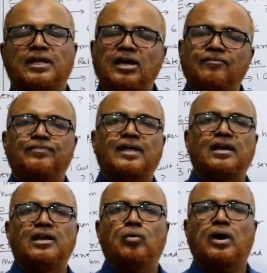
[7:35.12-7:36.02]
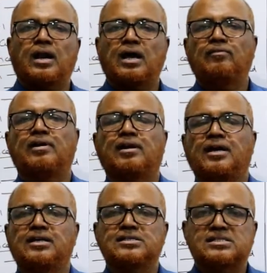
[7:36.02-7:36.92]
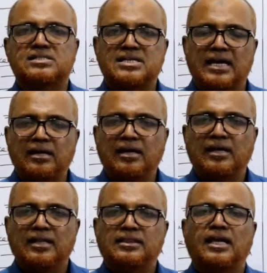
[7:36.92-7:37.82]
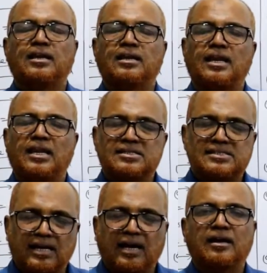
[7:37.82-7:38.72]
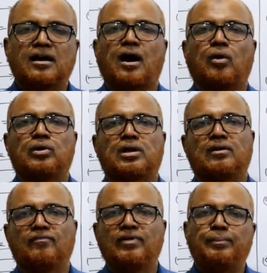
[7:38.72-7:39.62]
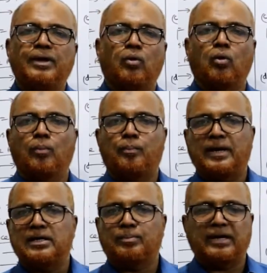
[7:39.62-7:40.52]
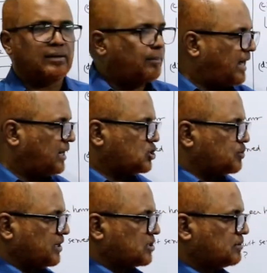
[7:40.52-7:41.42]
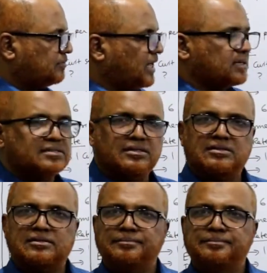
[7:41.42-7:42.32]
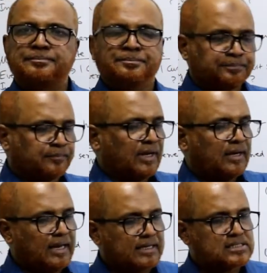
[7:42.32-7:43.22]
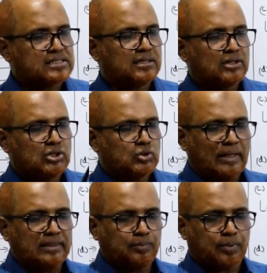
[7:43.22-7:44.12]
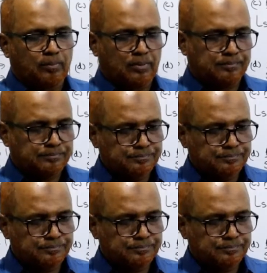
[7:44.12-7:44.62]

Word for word: If the new arrival rate is 10, then second counter will be opened by the management. That's it. Next, 12th problem.